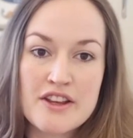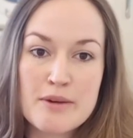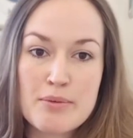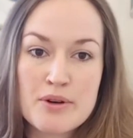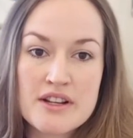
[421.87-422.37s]
that
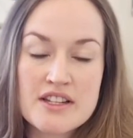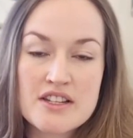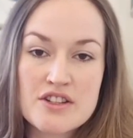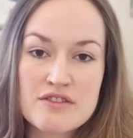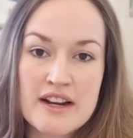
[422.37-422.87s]
you
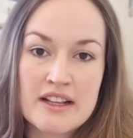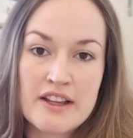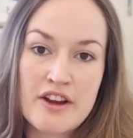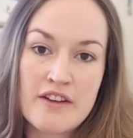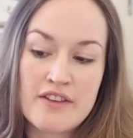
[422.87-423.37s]
put
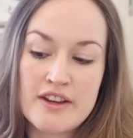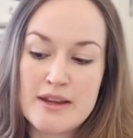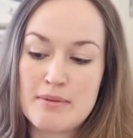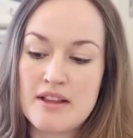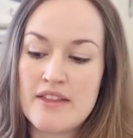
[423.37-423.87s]
directly over
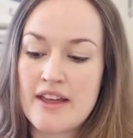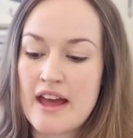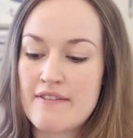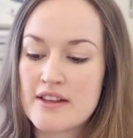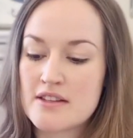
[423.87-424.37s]
your nipple, and
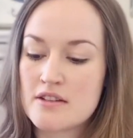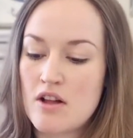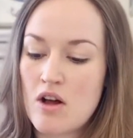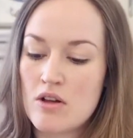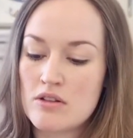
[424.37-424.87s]
they have these
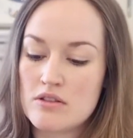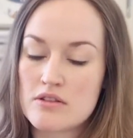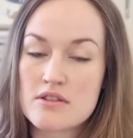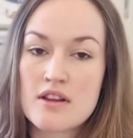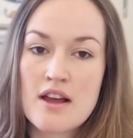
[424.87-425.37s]
little
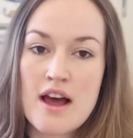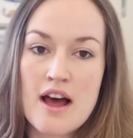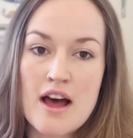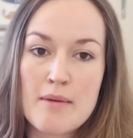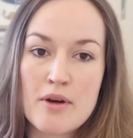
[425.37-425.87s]
holes
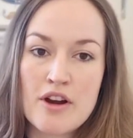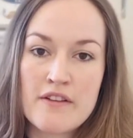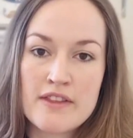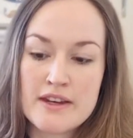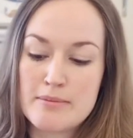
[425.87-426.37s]

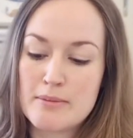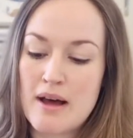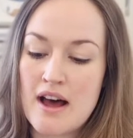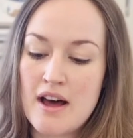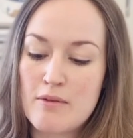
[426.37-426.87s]
over the nipple
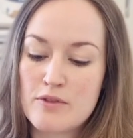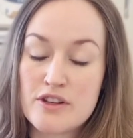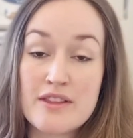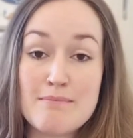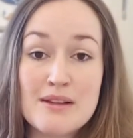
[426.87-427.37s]
part
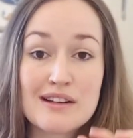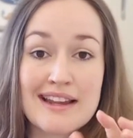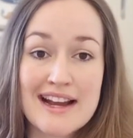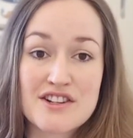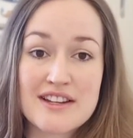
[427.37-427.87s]
so the
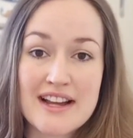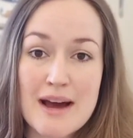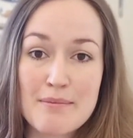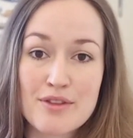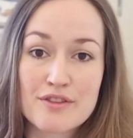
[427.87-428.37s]
milk can actually
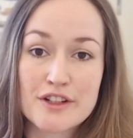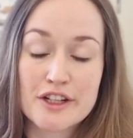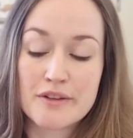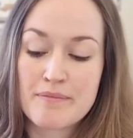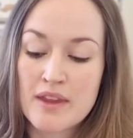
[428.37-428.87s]
come
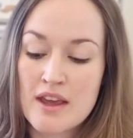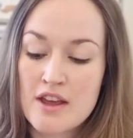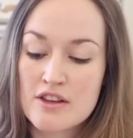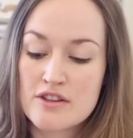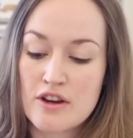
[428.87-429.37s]
through.
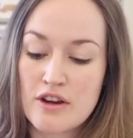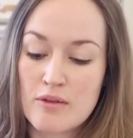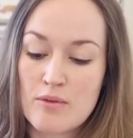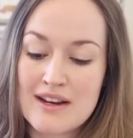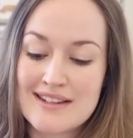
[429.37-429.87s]
So
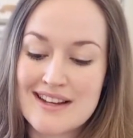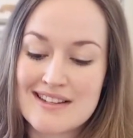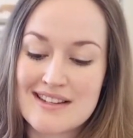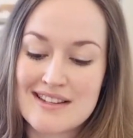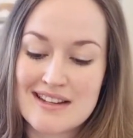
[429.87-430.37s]
what it
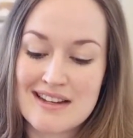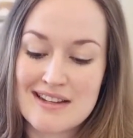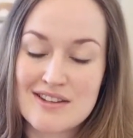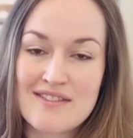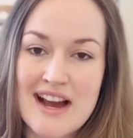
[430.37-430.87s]
does is
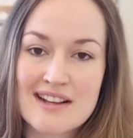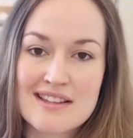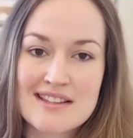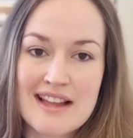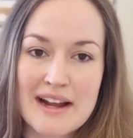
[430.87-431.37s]
it sort of
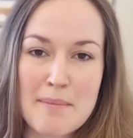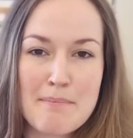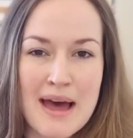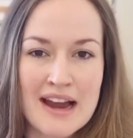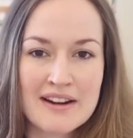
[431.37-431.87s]
acts as like a
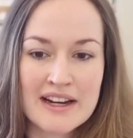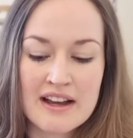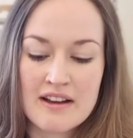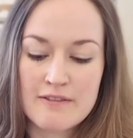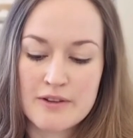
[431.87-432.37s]

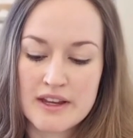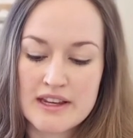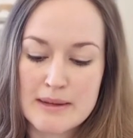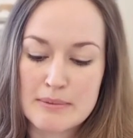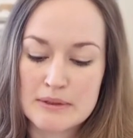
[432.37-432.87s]
barrier for
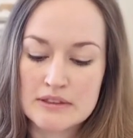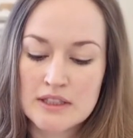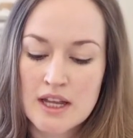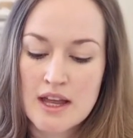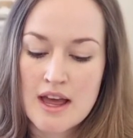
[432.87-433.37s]
your
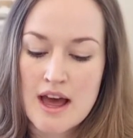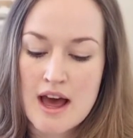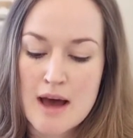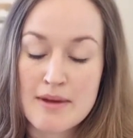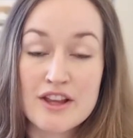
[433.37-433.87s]
nipple,
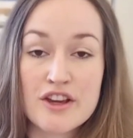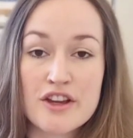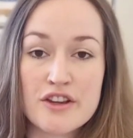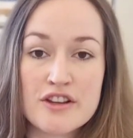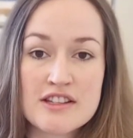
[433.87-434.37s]
and you
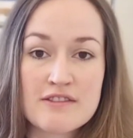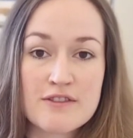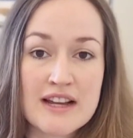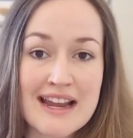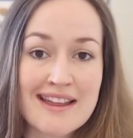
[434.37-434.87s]
can use
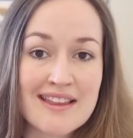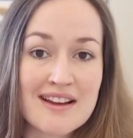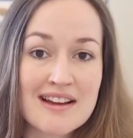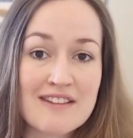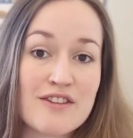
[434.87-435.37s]
it for
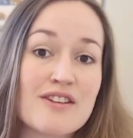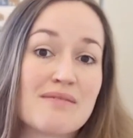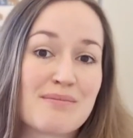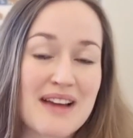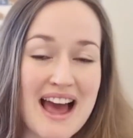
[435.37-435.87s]
either if
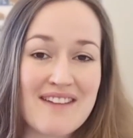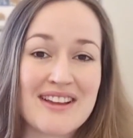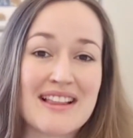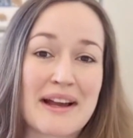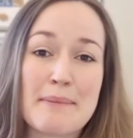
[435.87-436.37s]
you're
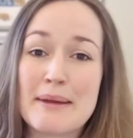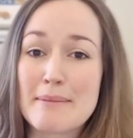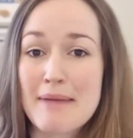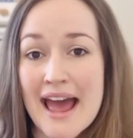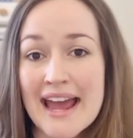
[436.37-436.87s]
having like a
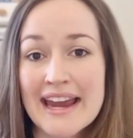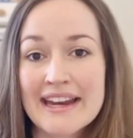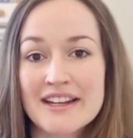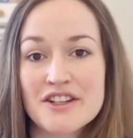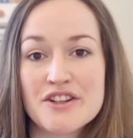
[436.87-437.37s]
bit of
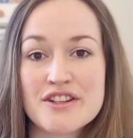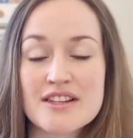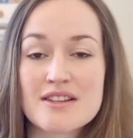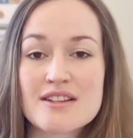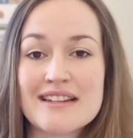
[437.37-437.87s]
pain and you
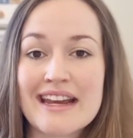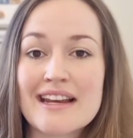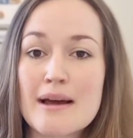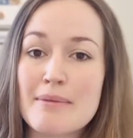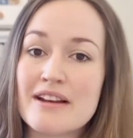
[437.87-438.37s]
just
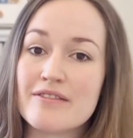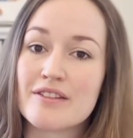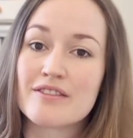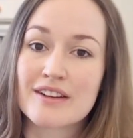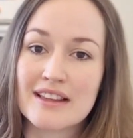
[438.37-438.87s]
need a bit of
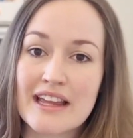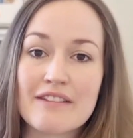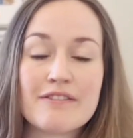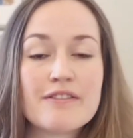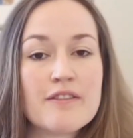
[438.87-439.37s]

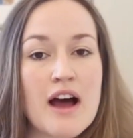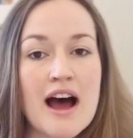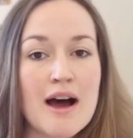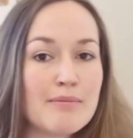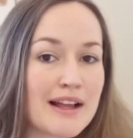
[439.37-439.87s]
relief
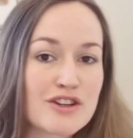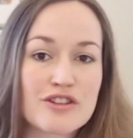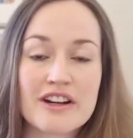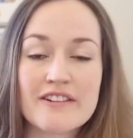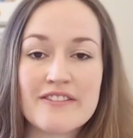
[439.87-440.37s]
like
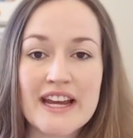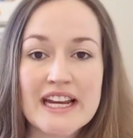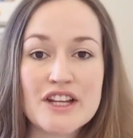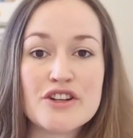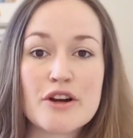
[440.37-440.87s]
during a
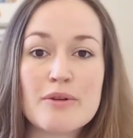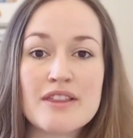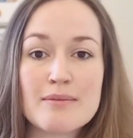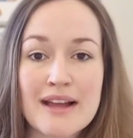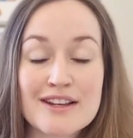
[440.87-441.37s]
feed and you don't
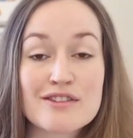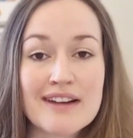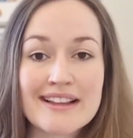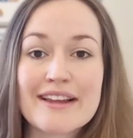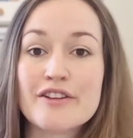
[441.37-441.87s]
want them like
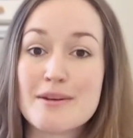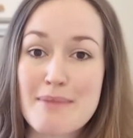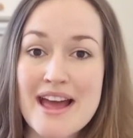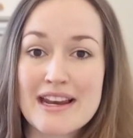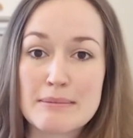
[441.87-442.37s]
directly on
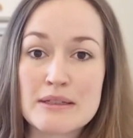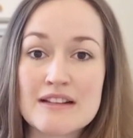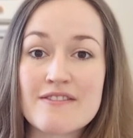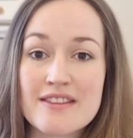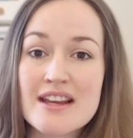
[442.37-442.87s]
your bare
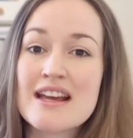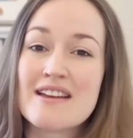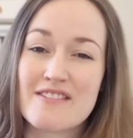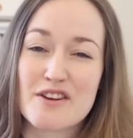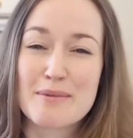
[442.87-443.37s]
nipple if
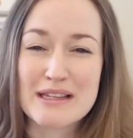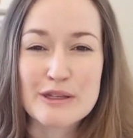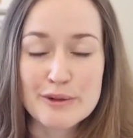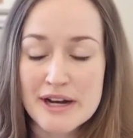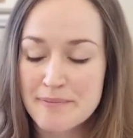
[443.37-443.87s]
you're a
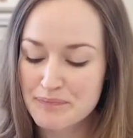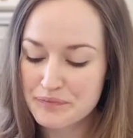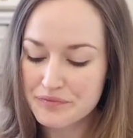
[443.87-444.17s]
bit sore.